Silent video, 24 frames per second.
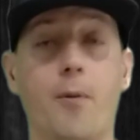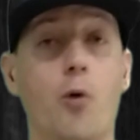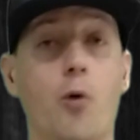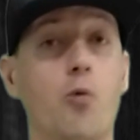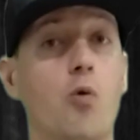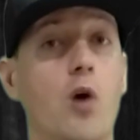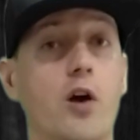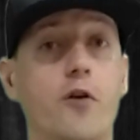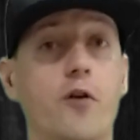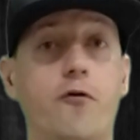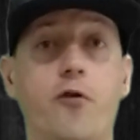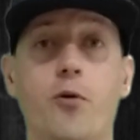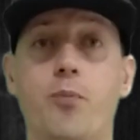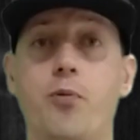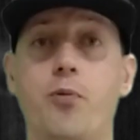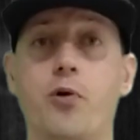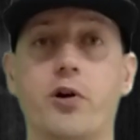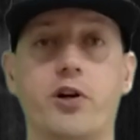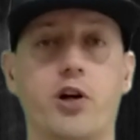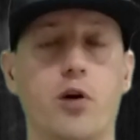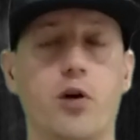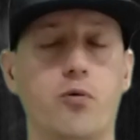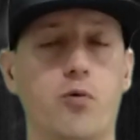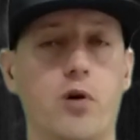wonderful
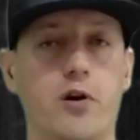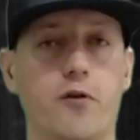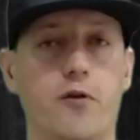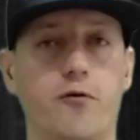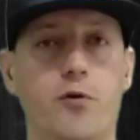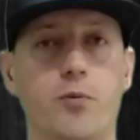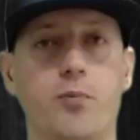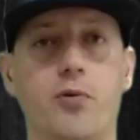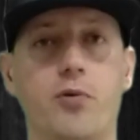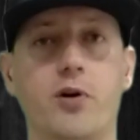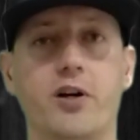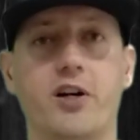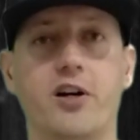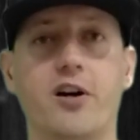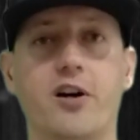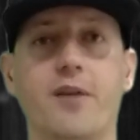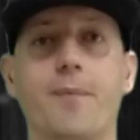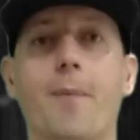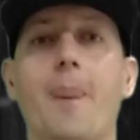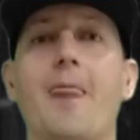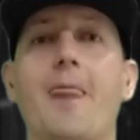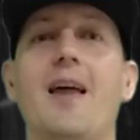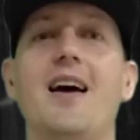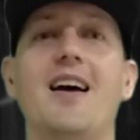point guard.